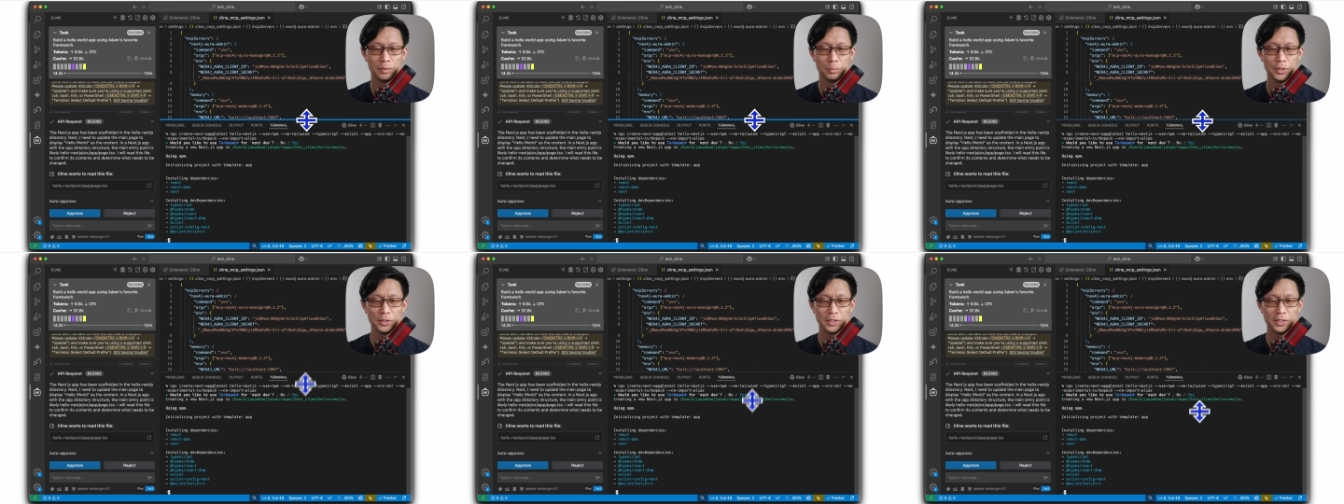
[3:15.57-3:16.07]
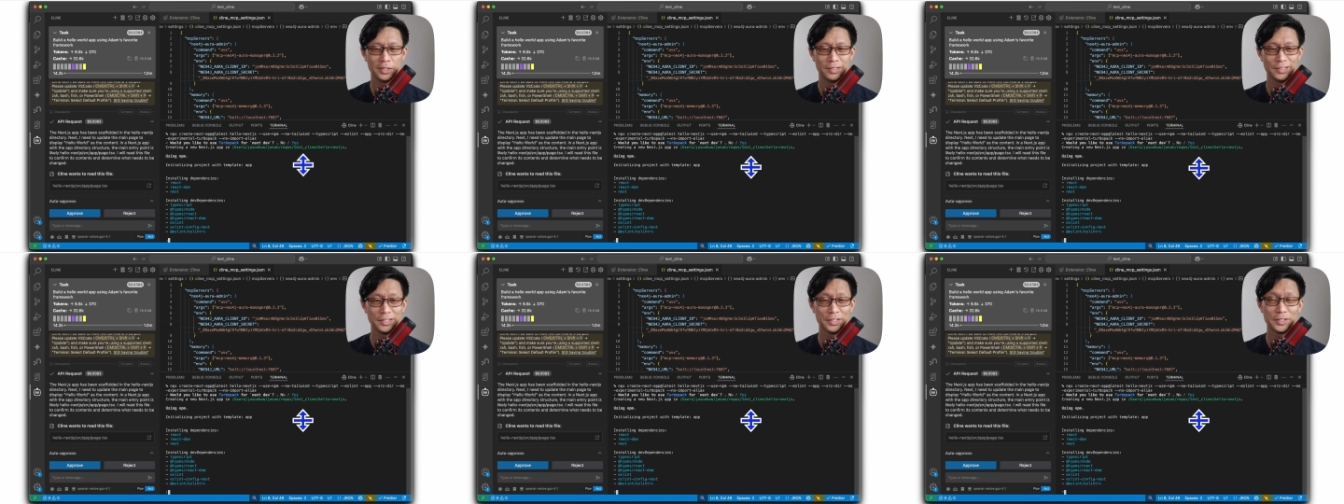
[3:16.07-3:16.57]
But
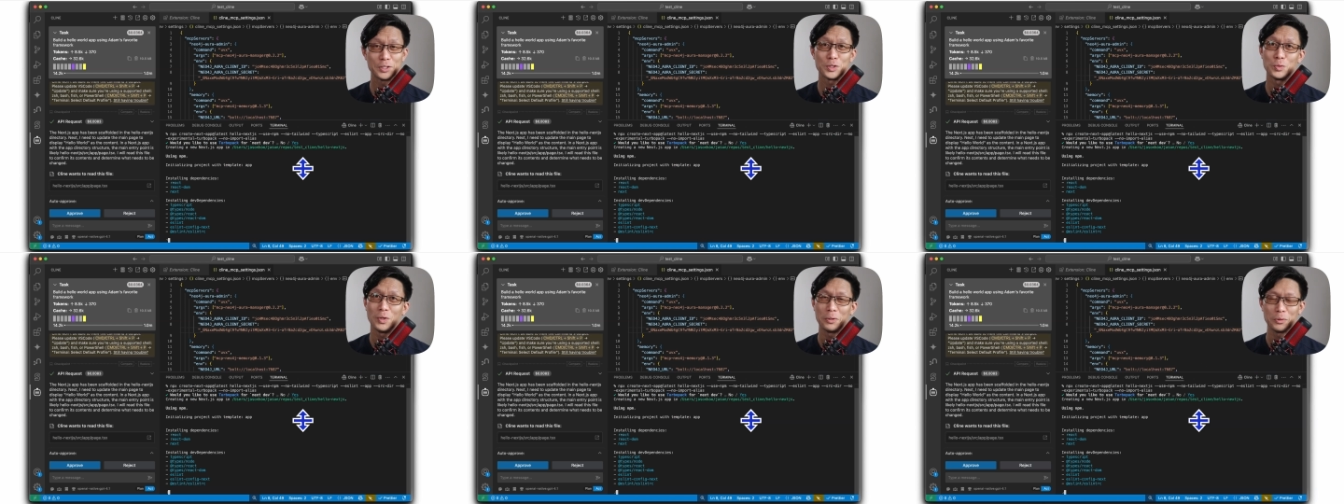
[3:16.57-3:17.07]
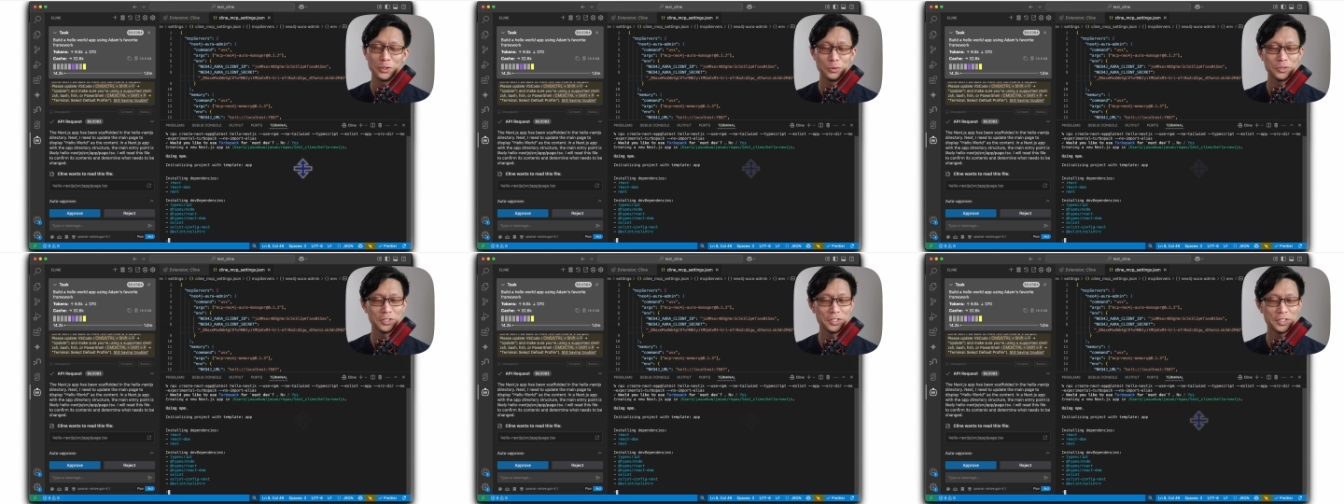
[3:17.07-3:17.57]
again, that's why we're
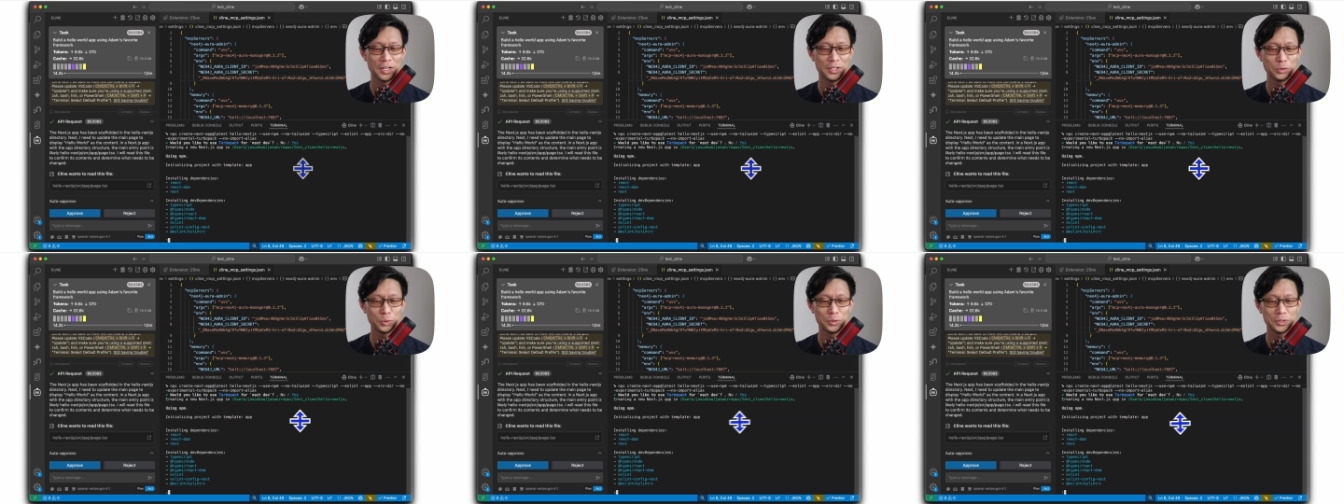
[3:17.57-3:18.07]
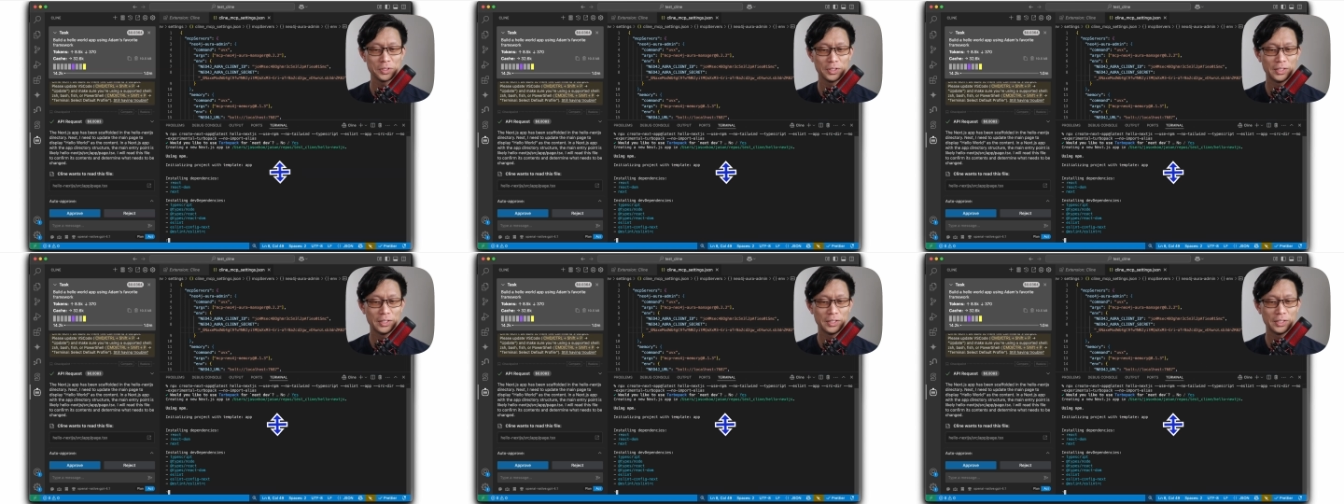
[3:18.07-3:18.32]
using these AI tools.